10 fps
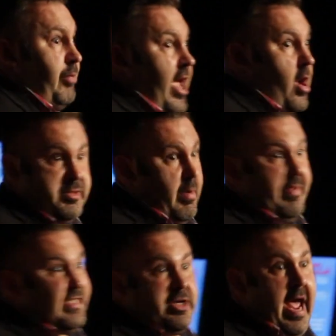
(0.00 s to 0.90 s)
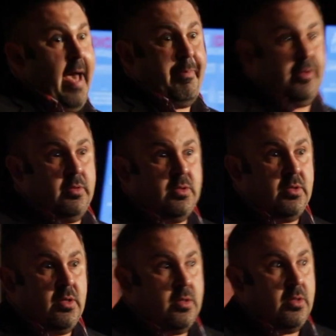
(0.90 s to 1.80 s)
playoffs. Maybe that's gonna happen.
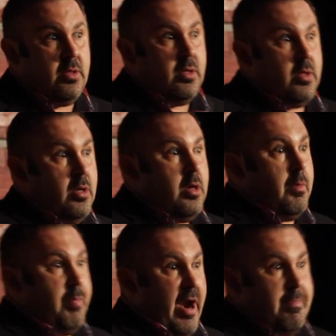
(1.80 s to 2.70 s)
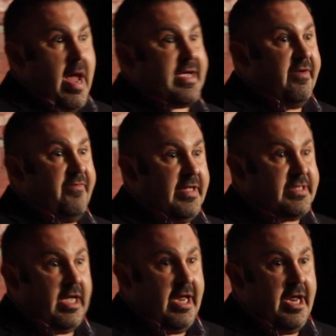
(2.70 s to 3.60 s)
But I'm not
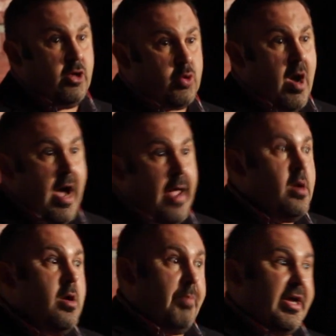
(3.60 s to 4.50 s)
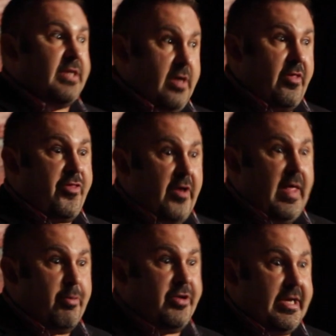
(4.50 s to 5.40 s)
convinced, and here's why. Because another thing
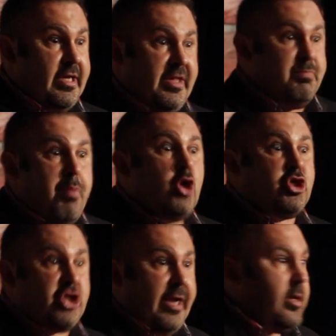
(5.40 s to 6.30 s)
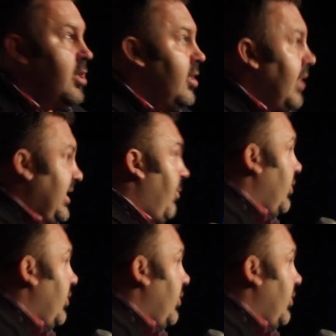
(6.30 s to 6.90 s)
they predicted, this bullshit, is they